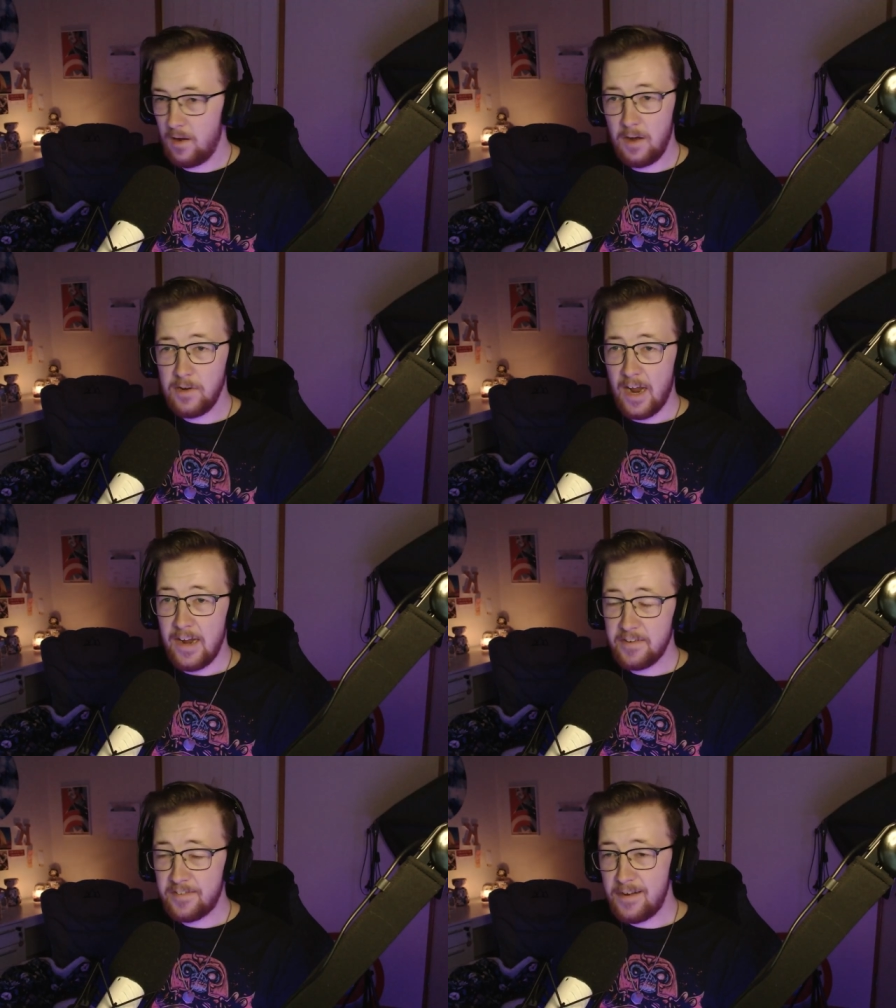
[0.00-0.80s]
I would
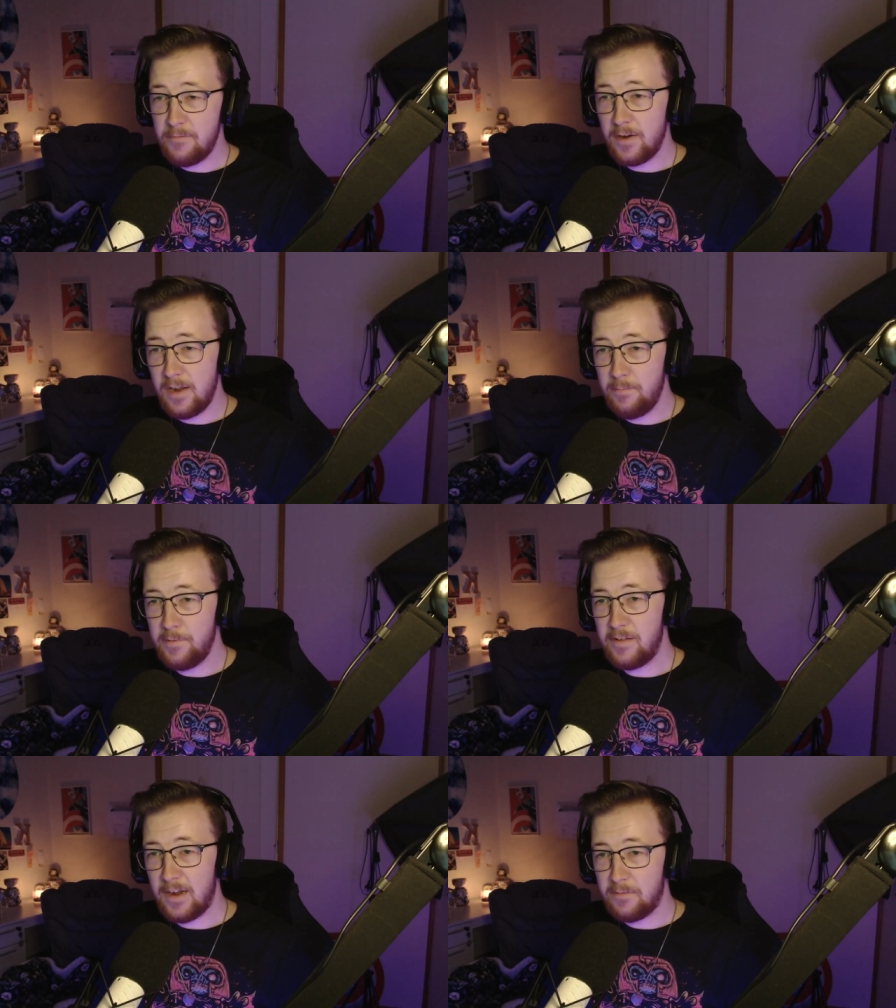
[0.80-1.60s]
hate to see what he
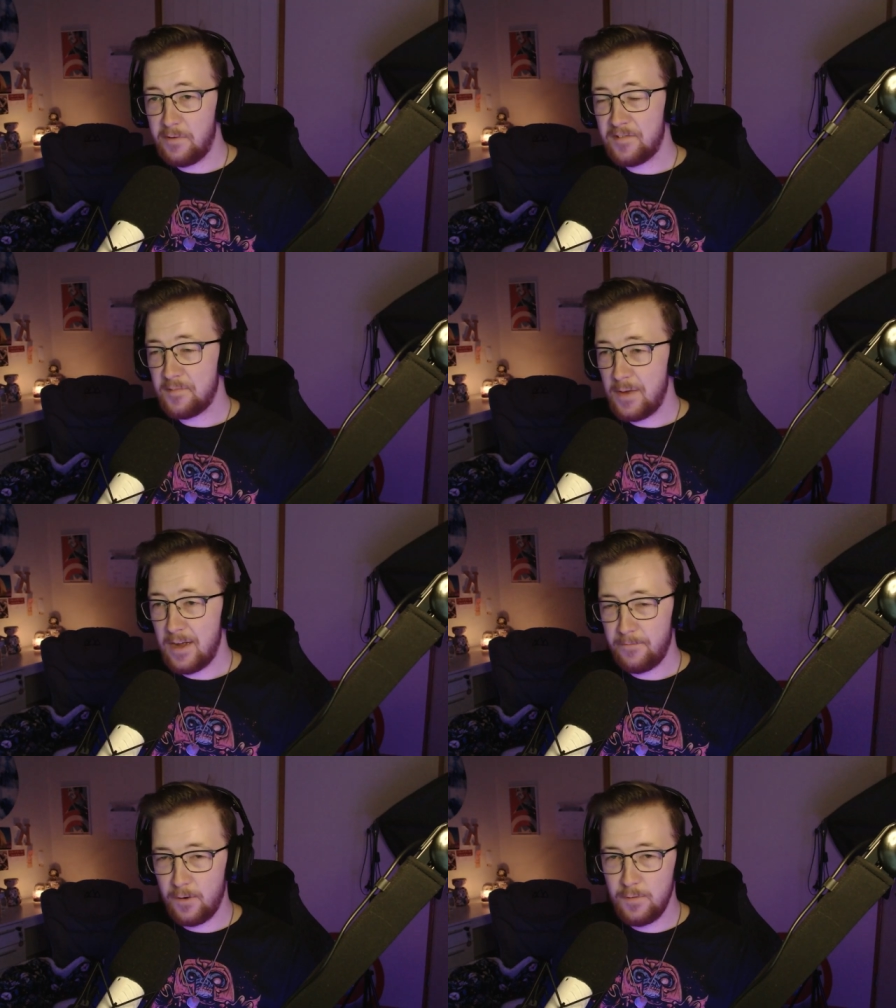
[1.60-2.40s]
was like when
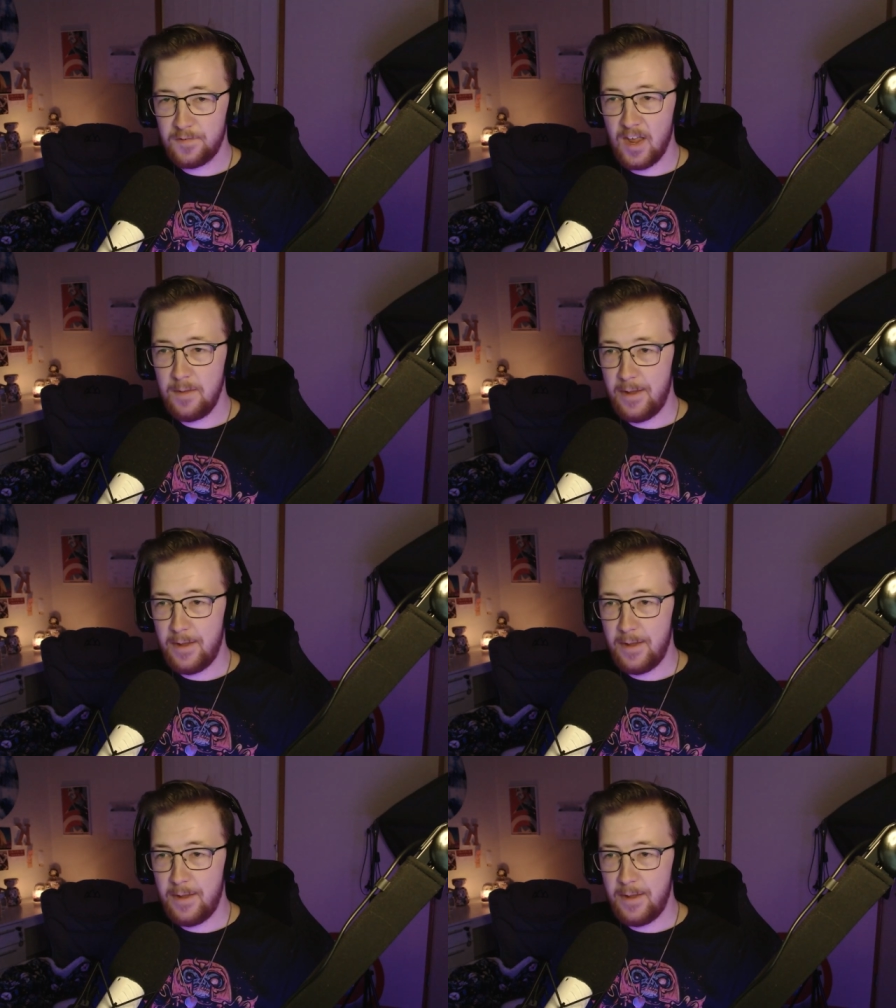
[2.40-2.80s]
smartphones came